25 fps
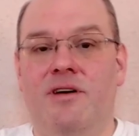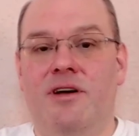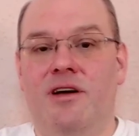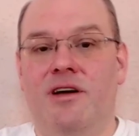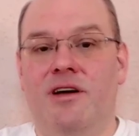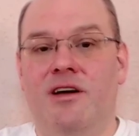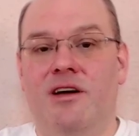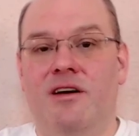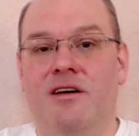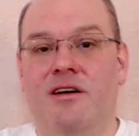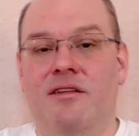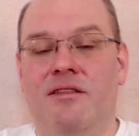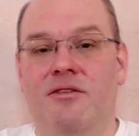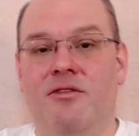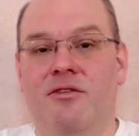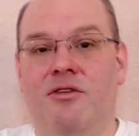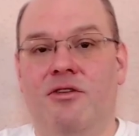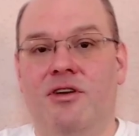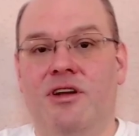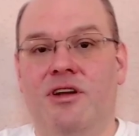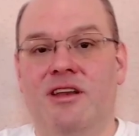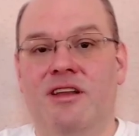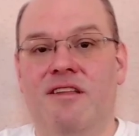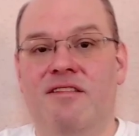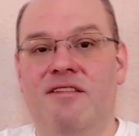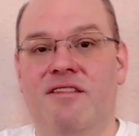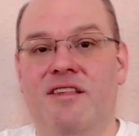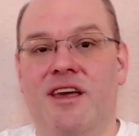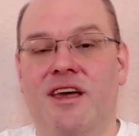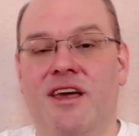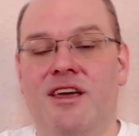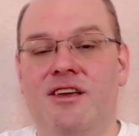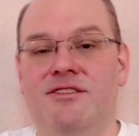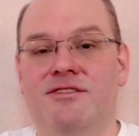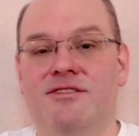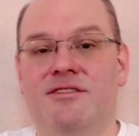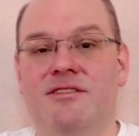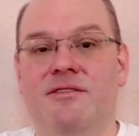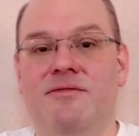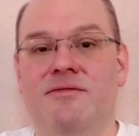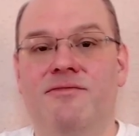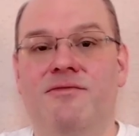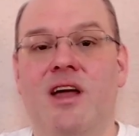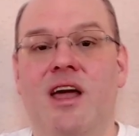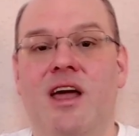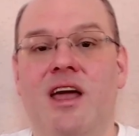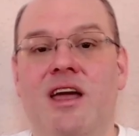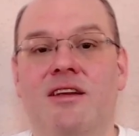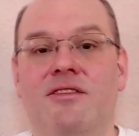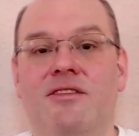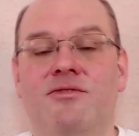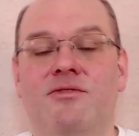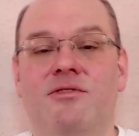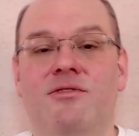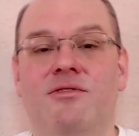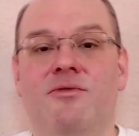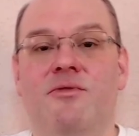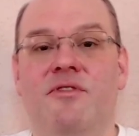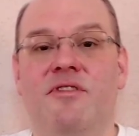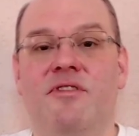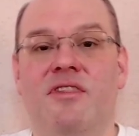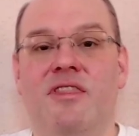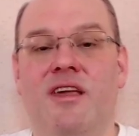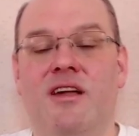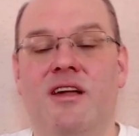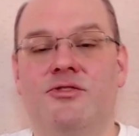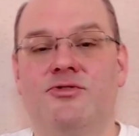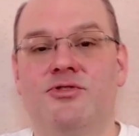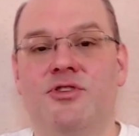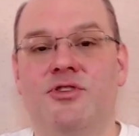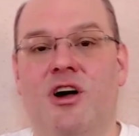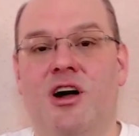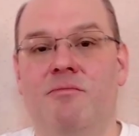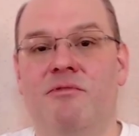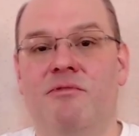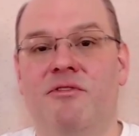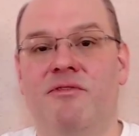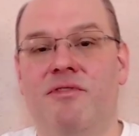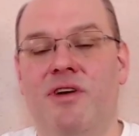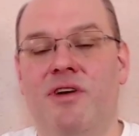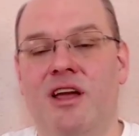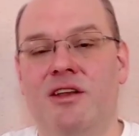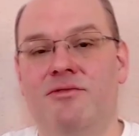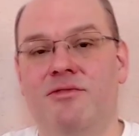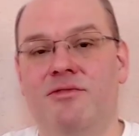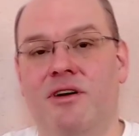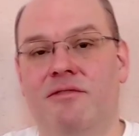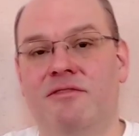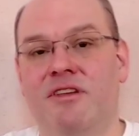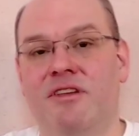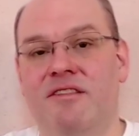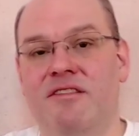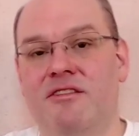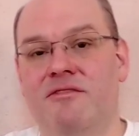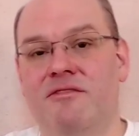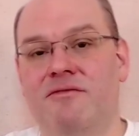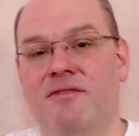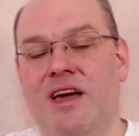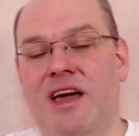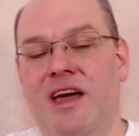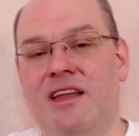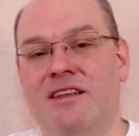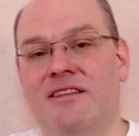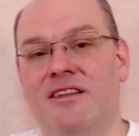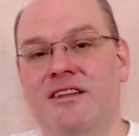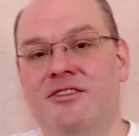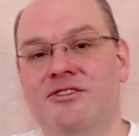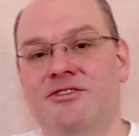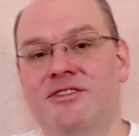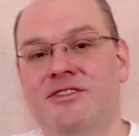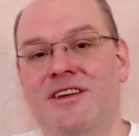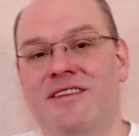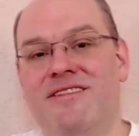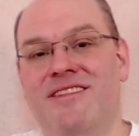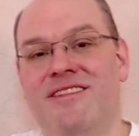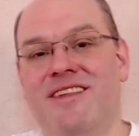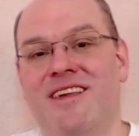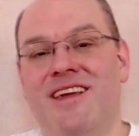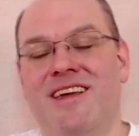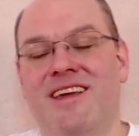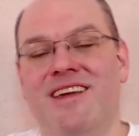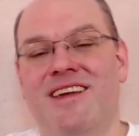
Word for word: uh, the organization, afraid to lose their job, afraid to have disadvantages.